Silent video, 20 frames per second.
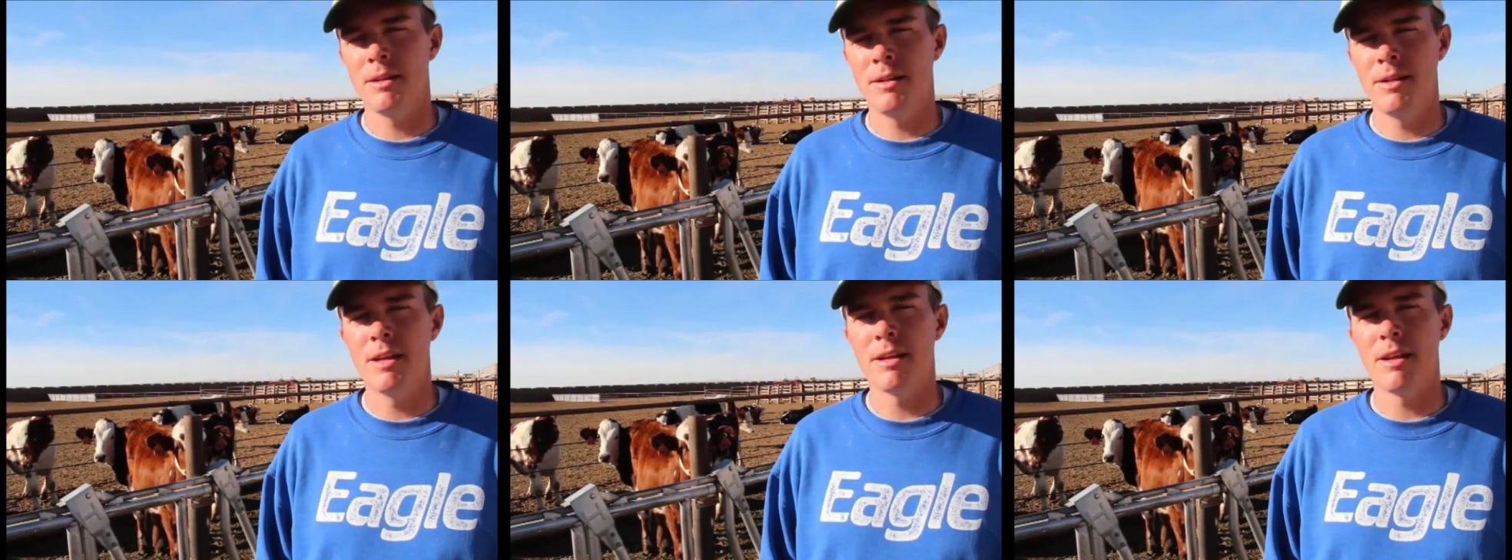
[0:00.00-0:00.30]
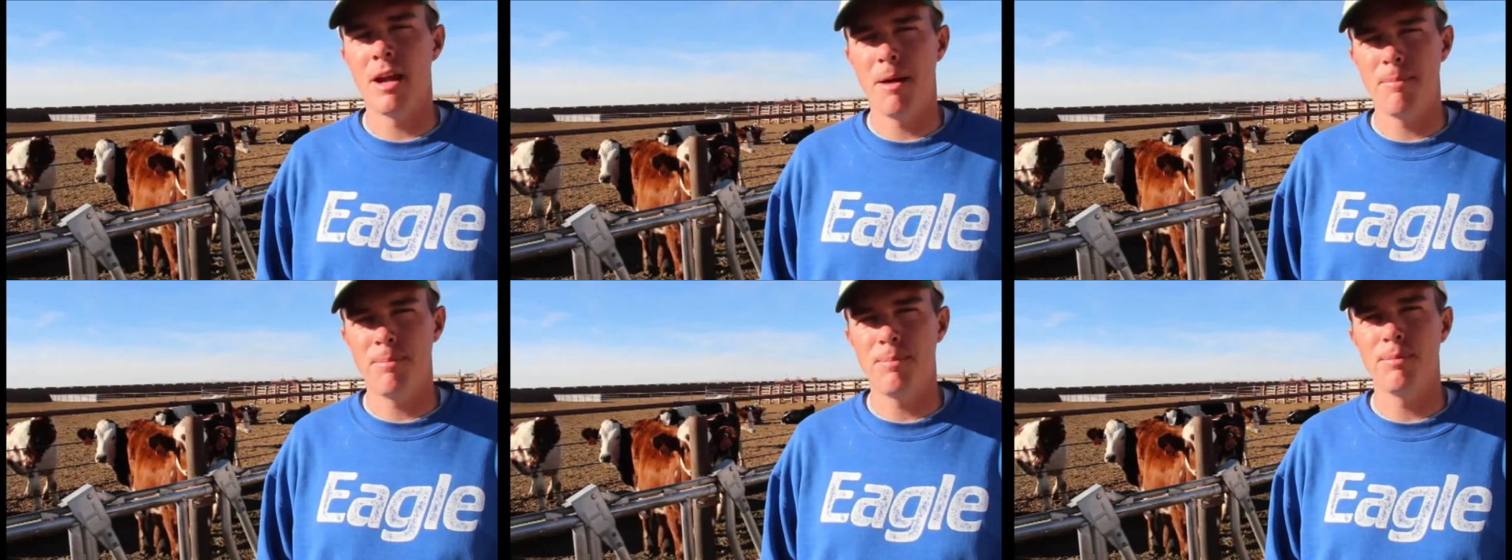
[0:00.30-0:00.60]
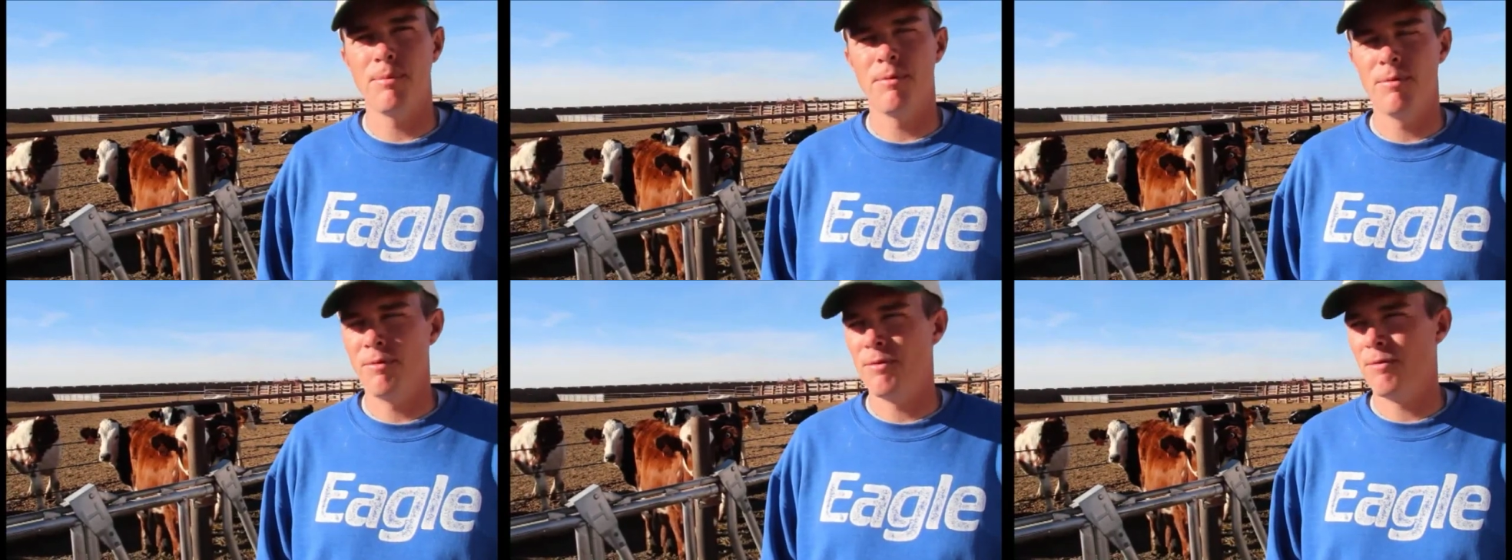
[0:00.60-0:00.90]
get up
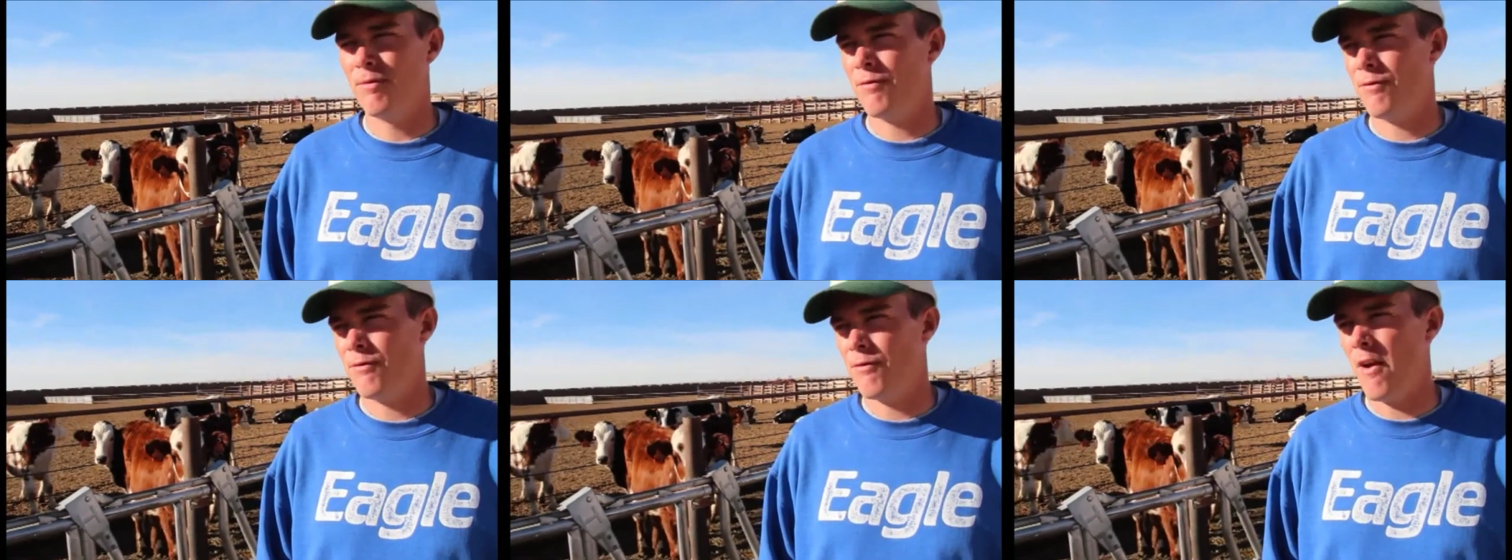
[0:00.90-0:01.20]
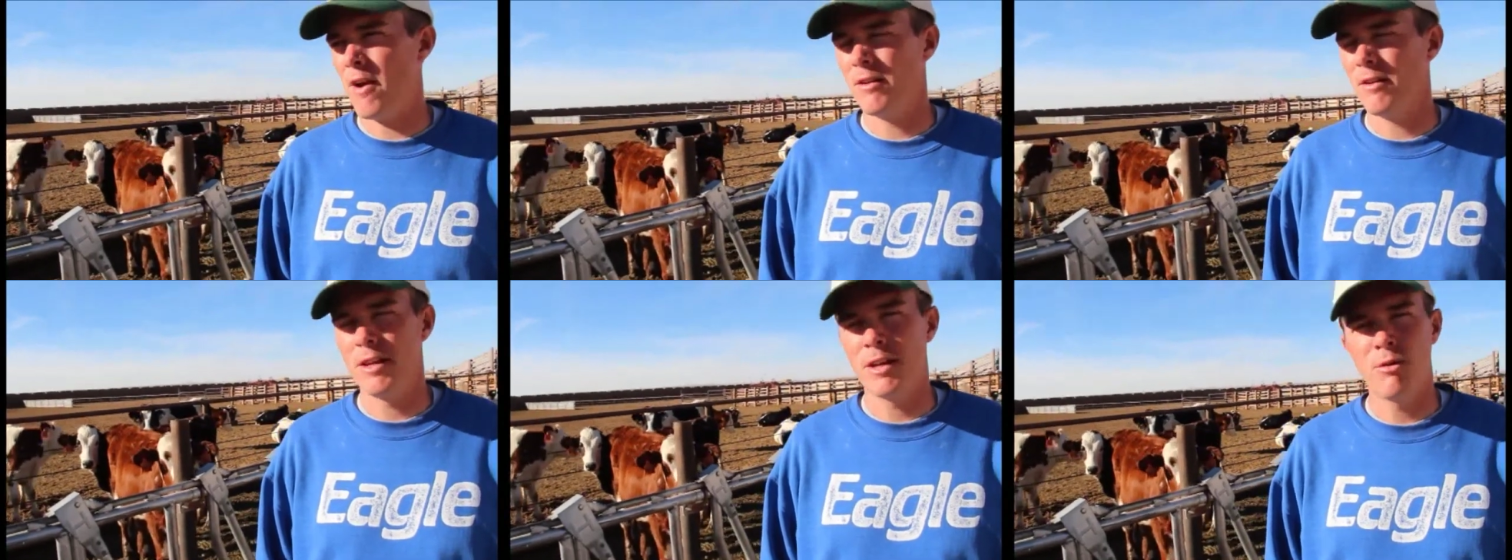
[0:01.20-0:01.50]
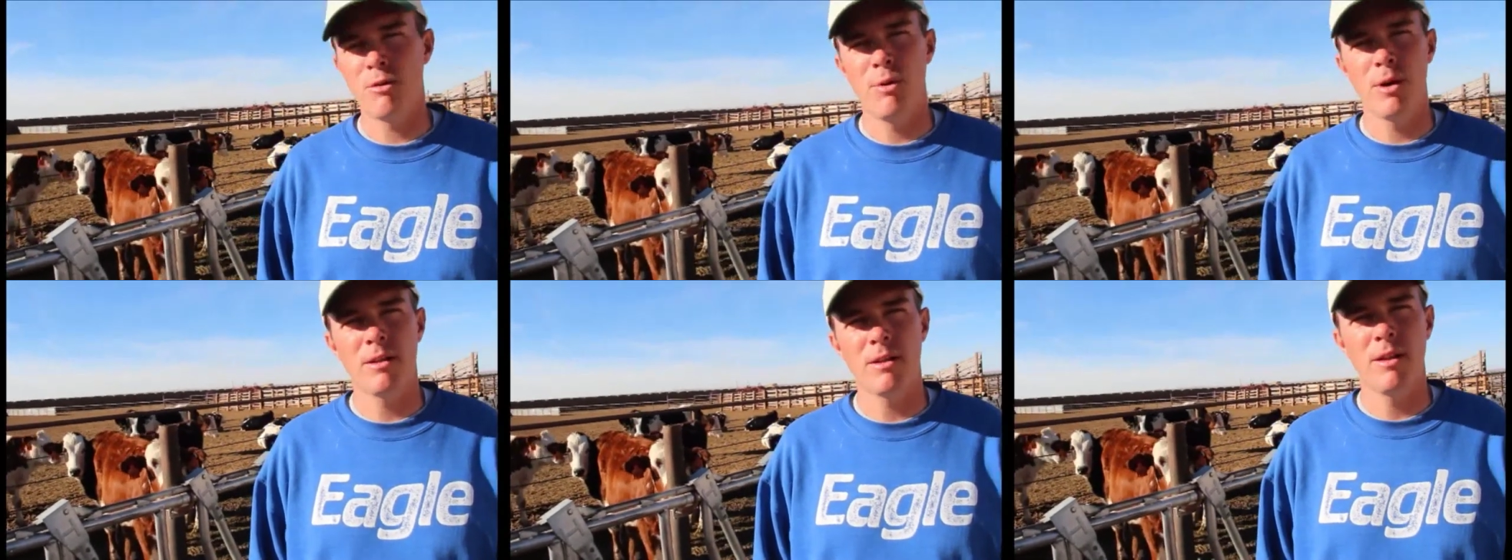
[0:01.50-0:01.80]
fairly
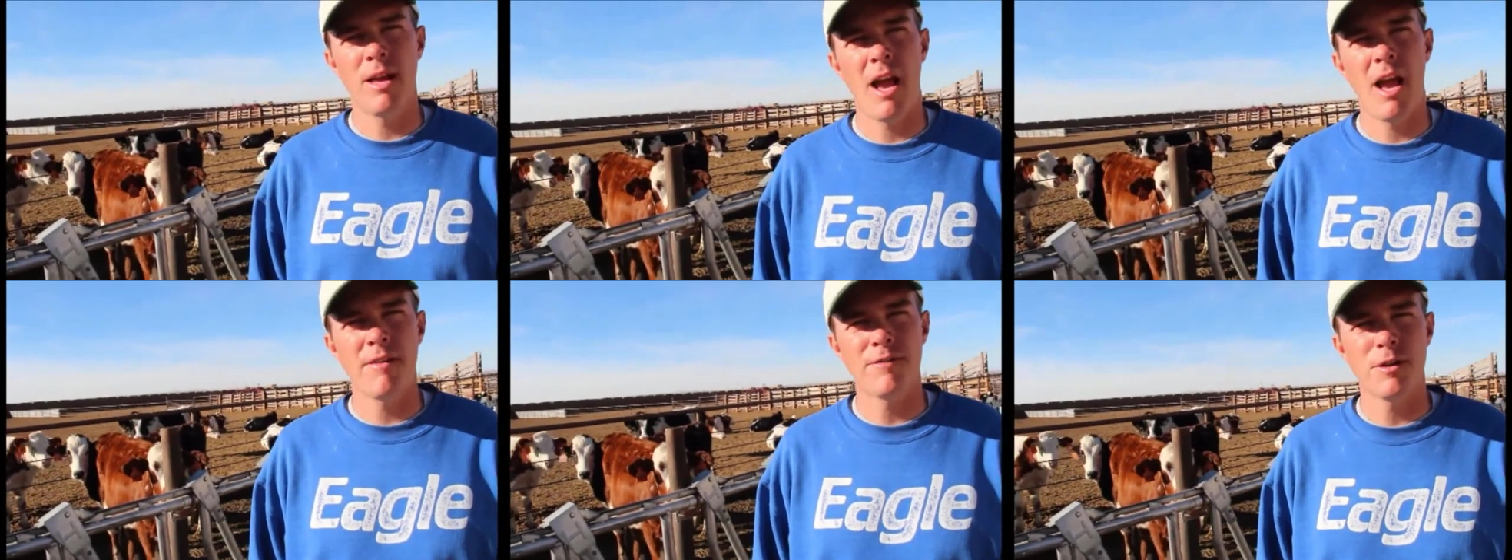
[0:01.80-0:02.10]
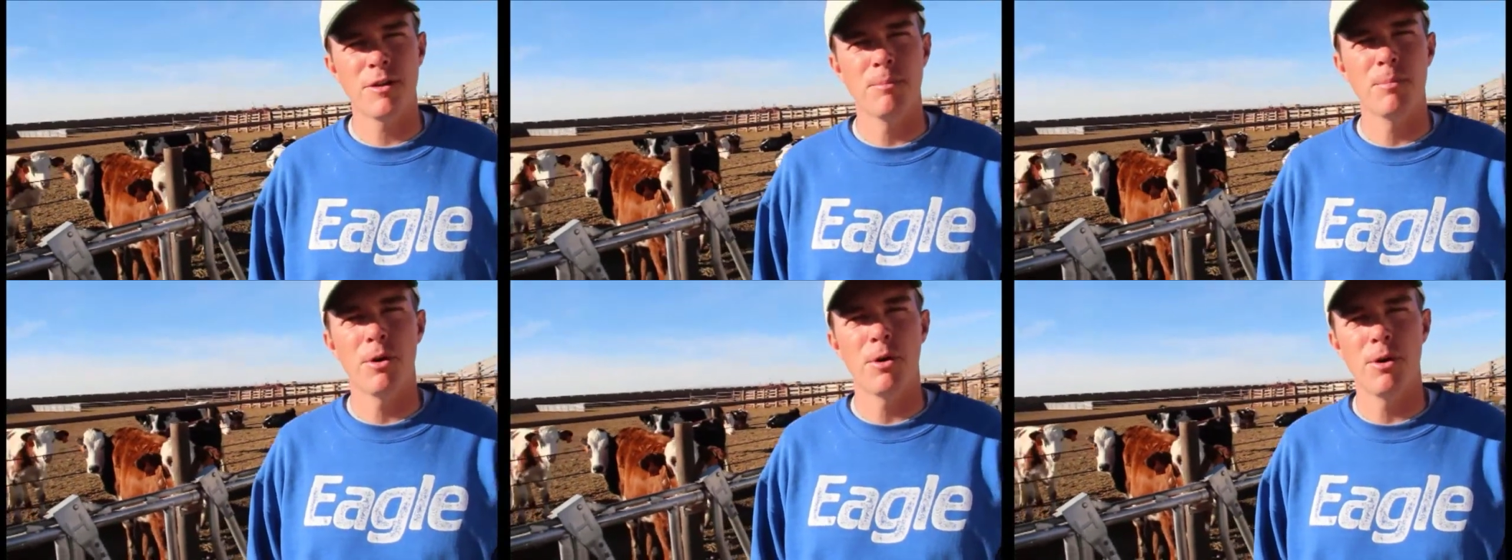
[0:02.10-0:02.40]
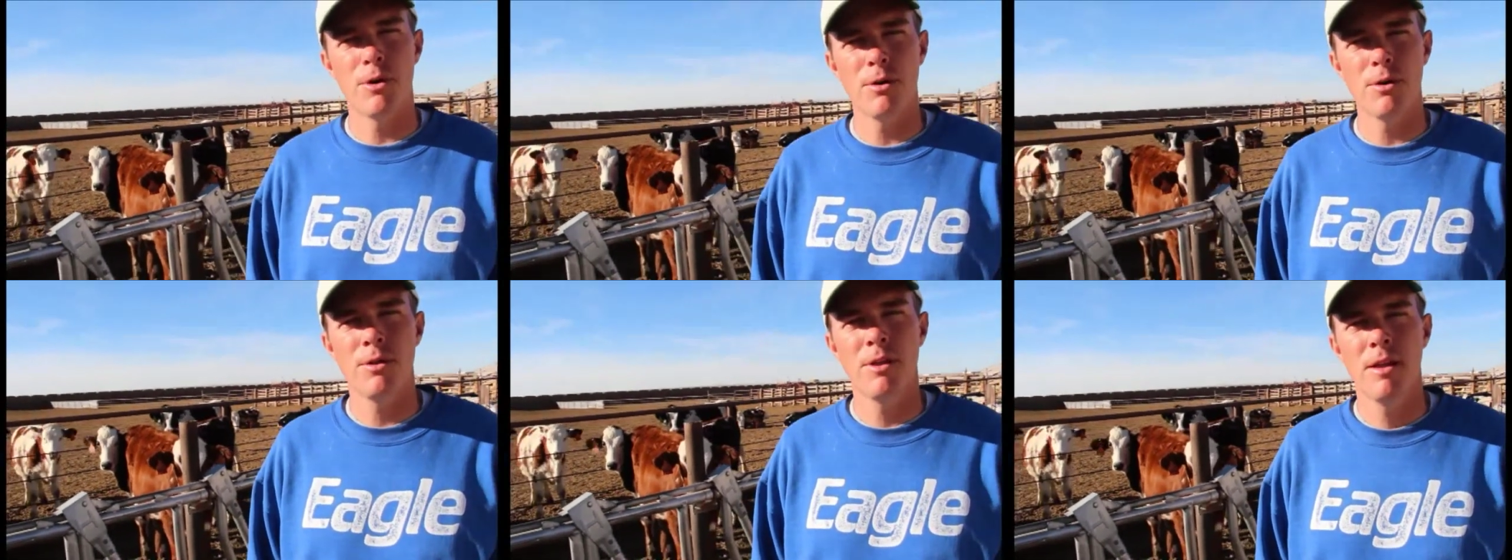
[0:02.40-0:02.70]
quickly after
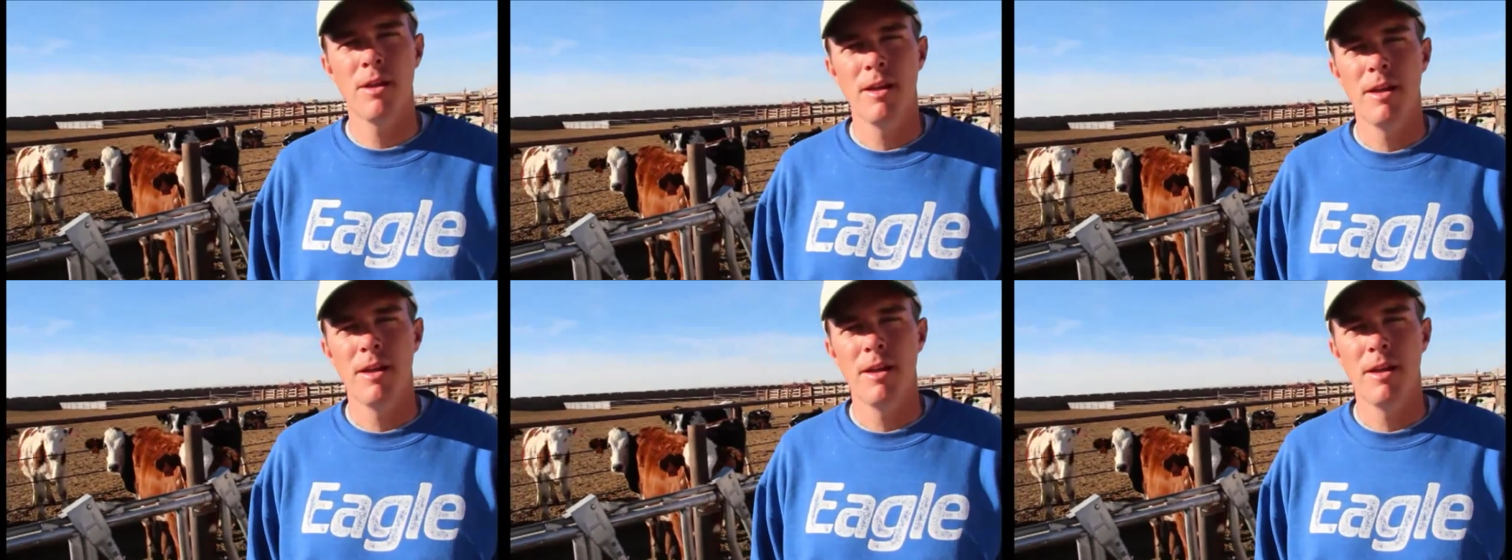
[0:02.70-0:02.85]
birth,